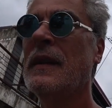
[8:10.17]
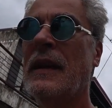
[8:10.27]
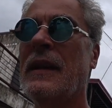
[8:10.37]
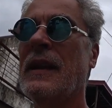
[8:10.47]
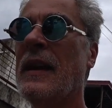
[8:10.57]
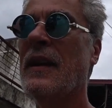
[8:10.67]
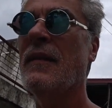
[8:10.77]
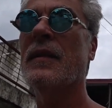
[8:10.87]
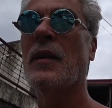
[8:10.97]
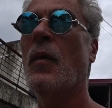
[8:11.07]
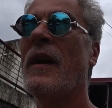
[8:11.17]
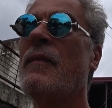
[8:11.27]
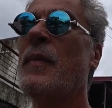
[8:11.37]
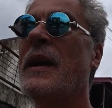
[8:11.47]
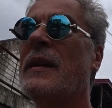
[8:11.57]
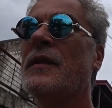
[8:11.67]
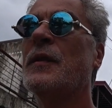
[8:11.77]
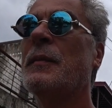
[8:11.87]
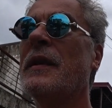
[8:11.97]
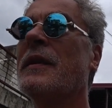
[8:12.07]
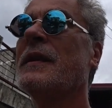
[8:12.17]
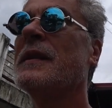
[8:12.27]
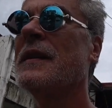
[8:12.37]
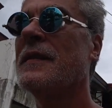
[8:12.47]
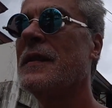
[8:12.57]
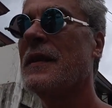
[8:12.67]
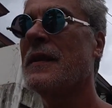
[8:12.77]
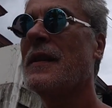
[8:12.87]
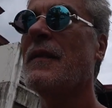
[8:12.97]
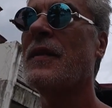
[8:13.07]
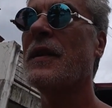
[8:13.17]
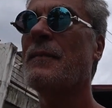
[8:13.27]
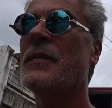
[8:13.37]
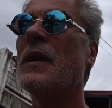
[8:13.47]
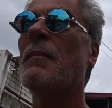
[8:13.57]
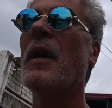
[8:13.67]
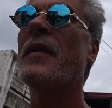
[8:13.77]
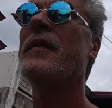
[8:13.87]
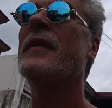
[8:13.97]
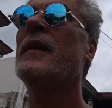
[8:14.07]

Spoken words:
and the wife paid $2 million to cover it up to the mother,